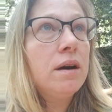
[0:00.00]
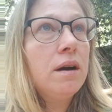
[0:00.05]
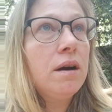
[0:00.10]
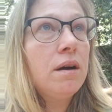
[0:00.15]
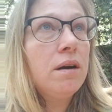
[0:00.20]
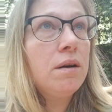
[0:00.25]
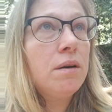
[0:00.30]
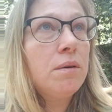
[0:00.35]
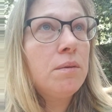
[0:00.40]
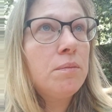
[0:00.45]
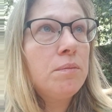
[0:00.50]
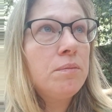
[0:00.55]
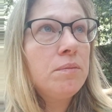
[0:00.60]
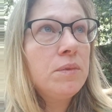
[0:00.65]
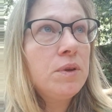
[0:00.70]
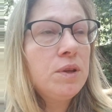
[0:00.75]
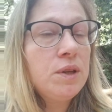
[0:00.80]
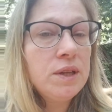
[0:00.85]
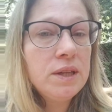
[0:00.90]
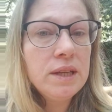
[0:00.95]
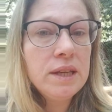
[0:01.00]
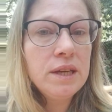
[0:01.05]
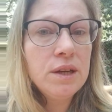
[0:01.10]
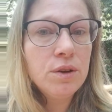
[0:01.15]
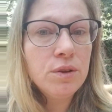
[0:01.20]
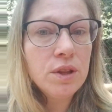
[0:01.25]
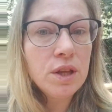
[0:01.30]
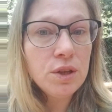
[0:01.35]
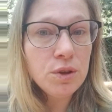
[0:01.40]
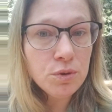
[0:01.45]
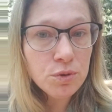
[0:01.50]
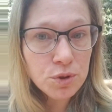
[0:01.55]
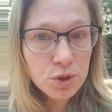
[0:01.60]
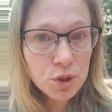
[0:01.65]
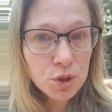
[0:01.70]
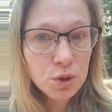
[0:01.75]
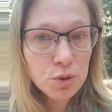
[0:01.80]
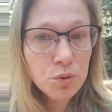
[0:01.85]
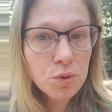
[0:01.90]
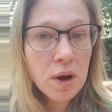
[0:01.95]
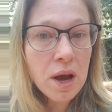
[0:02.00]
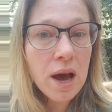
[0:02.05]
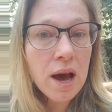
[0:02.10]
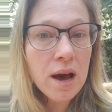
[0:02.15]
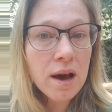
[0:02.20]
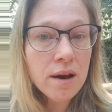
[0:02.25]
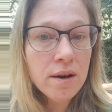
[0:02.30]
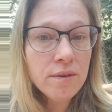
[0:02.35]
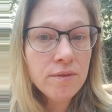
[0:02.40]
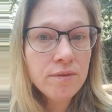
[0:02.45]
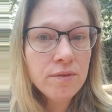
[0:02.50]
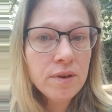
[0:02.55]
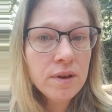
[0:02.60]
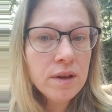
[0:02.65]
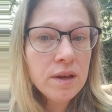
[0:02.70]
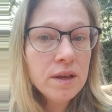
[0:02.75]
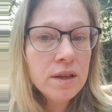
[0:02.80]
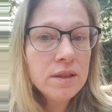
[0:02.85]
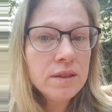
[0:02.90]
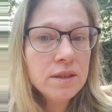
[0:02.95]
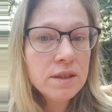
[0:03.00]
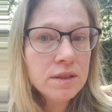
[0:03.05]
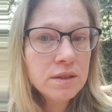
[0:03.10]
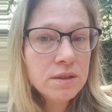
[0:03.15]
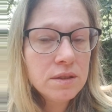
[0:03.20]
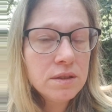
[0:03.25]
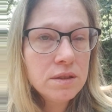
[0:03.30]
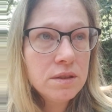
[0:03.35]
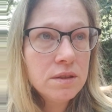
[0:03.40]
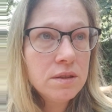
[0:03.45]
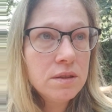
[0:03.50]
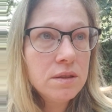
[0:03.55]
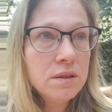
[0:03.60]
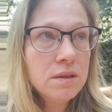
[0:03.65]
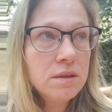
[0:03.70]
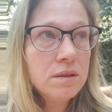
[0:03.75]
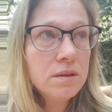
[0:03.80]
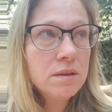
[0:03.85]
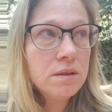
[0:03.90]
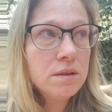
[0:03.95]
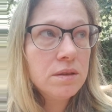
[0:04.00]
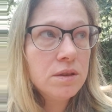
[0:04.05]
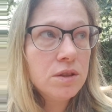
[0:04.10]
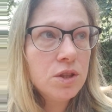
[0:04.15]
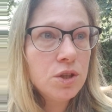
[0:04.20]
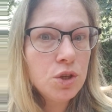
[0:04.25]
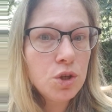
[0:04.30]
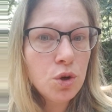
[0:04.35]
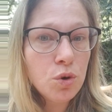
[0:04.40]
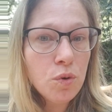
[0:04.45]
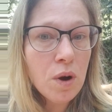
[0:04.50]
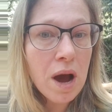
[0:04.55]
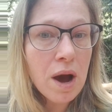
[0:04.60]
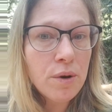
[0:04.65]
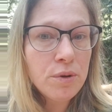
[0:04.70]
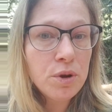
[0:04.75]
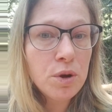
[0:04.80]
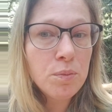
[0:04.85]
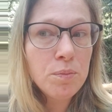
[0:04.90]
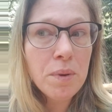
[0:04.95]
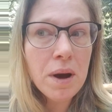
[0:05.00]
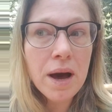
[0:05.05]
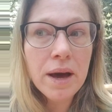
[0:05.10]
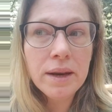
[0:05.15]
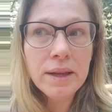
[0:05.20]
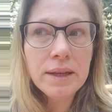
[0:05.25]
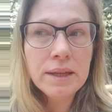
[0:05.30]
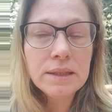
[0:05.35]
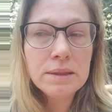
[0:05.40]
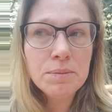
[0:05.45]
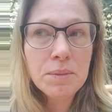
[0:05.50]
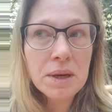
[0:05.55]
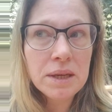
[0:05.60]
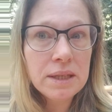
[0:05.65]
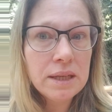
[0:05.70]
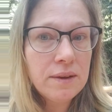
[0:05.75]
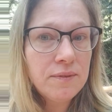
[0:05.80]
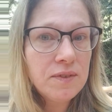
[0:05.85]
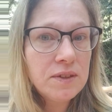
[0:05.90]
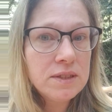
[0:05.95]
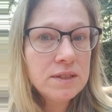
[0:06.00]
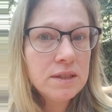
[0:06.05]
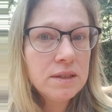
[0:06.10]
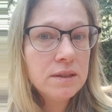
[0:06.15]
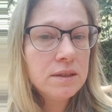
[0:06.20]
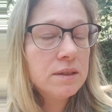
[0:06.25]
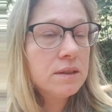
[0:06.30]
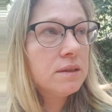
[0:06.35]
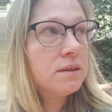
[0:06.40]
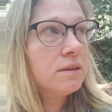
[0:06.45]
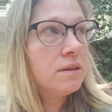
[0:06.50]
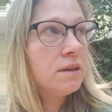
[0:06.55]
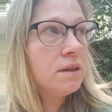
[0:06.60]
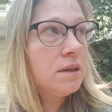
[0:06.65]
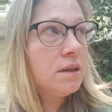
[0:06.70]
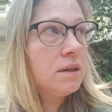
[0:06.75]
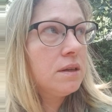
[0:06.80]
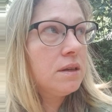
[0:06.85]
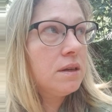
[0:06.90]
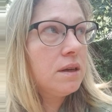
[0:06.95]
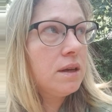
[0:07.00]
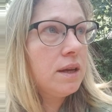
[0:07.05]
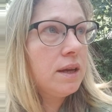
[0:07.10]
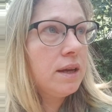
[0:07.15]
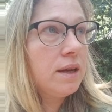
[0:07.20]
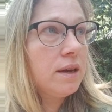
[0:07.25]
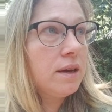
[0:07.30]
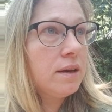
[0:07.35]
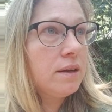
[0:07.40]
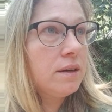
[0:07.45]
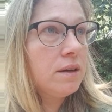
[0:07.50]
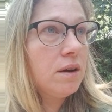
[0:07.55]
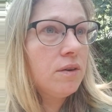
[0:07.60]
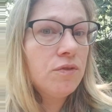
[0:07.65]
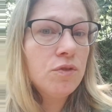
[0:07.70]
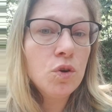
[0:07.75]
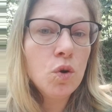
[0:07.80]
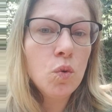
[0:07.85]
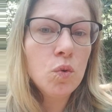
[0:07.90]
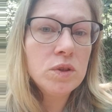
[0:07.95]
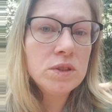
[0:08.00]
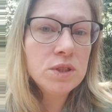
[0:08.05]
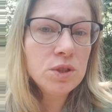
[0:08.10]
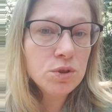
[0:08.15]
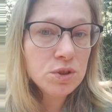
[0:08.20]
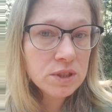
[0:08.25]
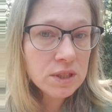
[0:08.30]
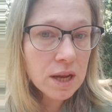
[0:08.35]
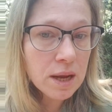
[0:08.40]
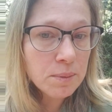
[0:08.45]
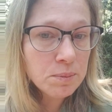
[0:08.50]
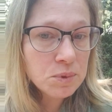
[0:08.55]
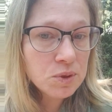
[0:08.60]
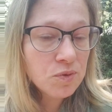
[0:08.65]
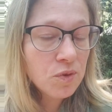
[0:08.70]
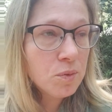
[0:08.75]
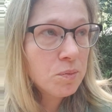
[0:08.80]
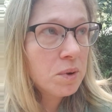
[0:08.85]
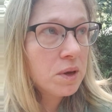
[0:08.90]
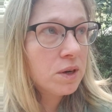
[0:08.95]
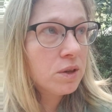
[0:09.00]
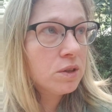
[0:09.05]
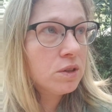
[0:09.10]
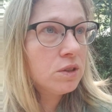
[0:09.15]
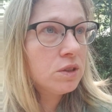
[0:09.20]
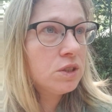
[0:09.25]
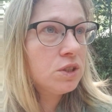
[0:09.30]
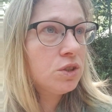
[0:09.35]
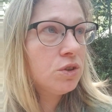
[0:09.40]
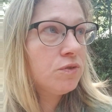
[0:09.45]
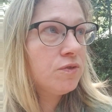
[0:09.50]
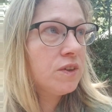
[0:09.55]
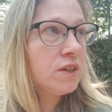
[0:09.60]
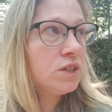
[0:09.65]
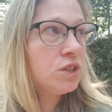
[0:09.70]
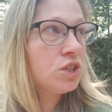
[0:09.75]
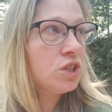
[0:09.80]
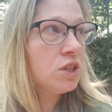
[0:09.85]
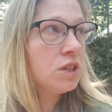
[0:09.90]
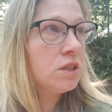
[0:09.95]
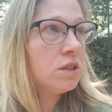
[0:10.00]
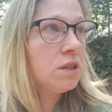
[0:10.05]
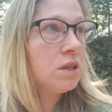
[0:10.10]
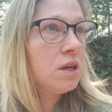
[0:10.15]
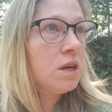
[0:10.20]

You need to hear that you do have the know-how. Your body is magnificent. And of course there's times for medical intervention.